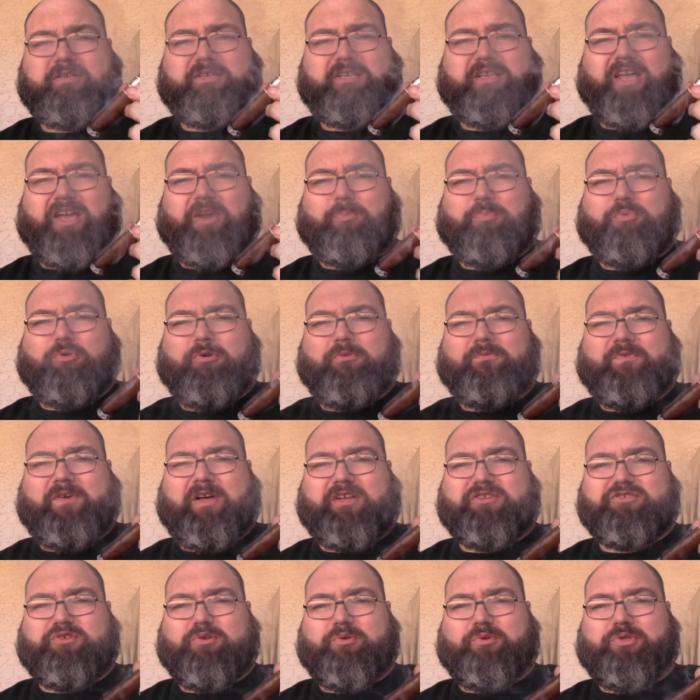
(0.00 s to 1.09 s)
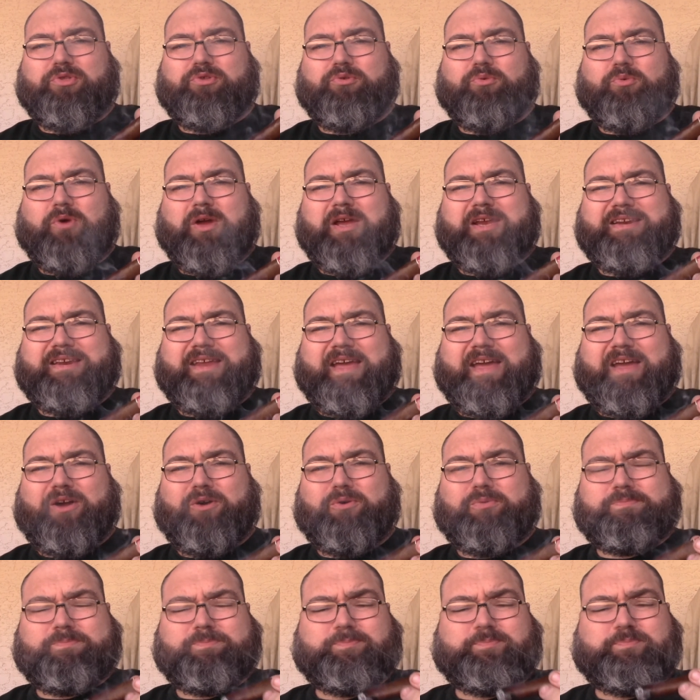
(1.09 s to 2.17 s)
A lot of profiles going through right
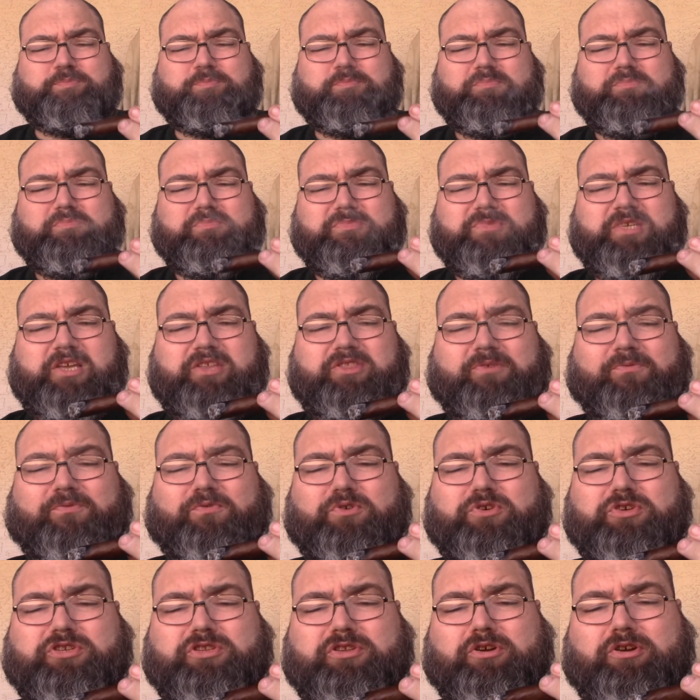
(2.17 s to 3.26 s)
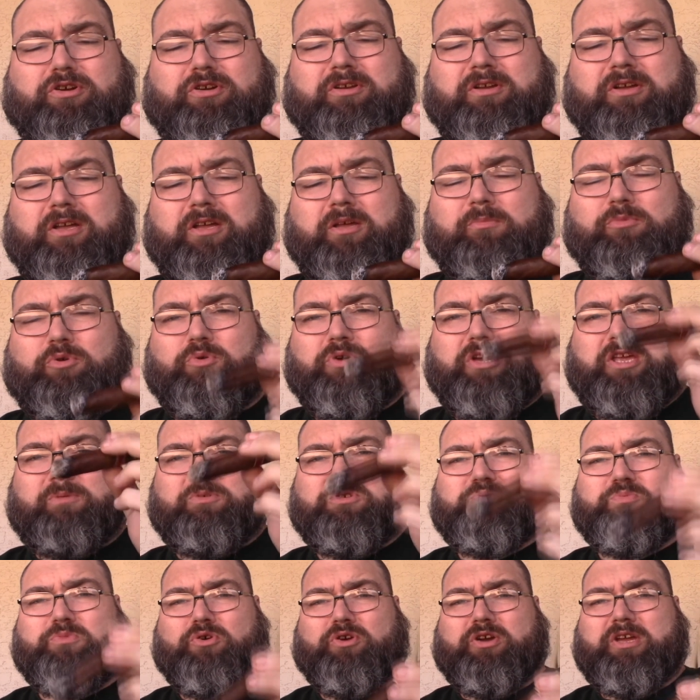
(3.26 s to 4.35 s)
now in the first third, but we'll keep
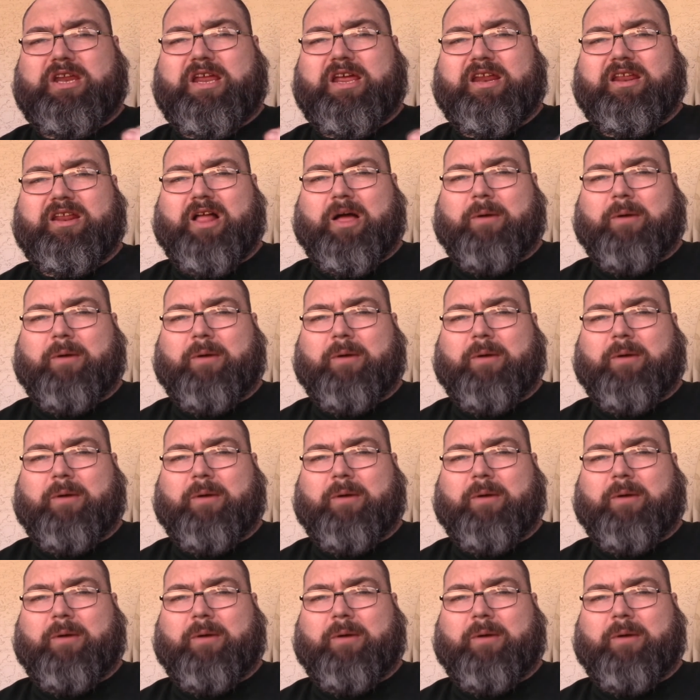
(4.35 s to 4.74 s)
smoking at it.